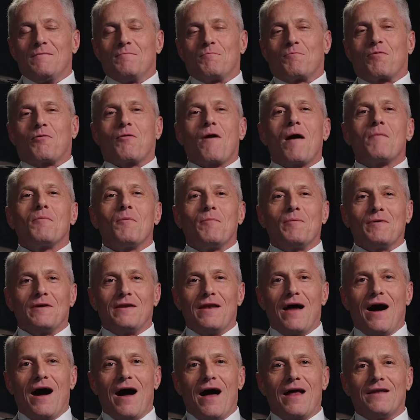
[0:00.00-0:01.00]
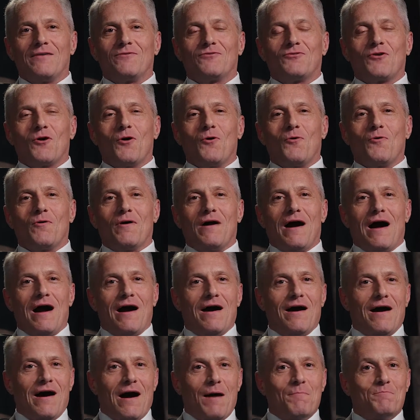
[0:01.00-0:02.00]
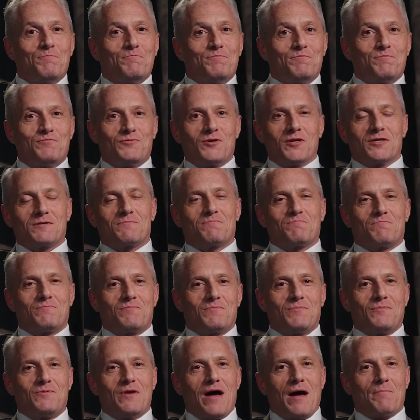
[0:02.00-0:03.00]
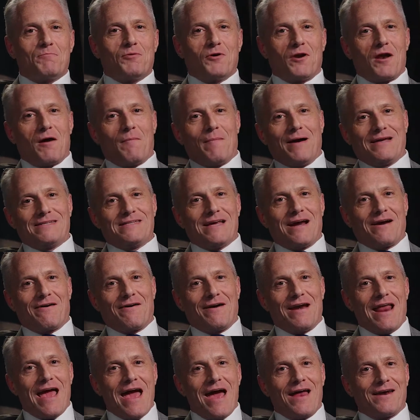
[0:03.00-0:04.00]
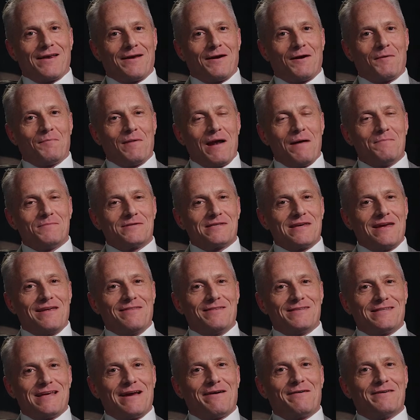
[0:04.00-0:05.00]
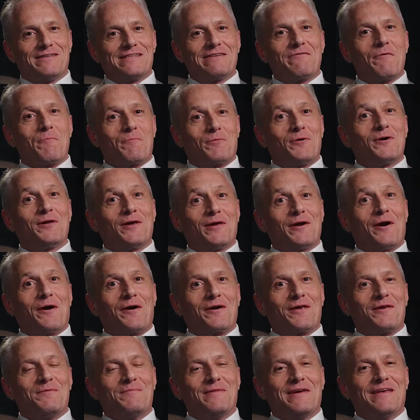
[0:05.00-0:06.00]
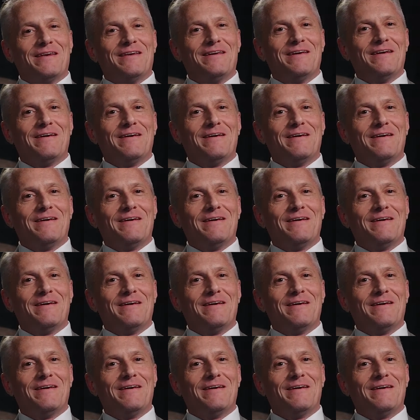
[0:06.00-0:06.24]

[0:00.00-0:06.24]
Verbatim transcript: Probably not. So I'm just not putting on my Terran hat here, but I'm saying the Terrans have a pretty good argument